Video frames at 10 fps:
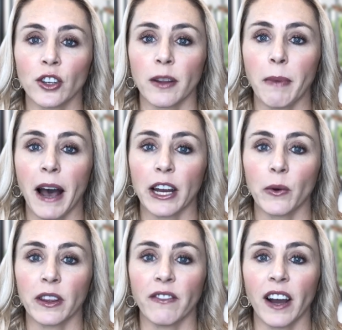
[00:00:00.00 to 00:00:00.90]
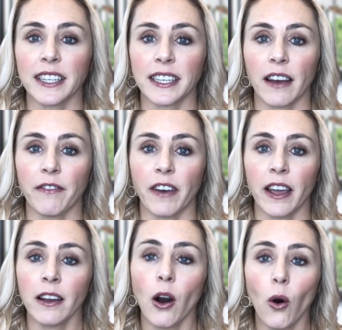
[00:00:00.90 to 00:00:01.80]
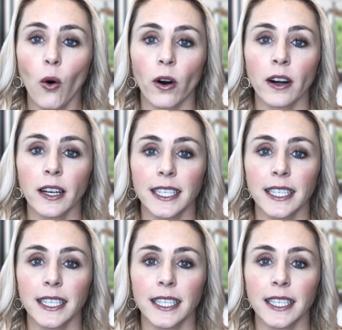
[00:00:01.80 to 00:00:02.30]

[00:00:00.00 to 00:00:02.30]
on the patio at the Vines Cafe or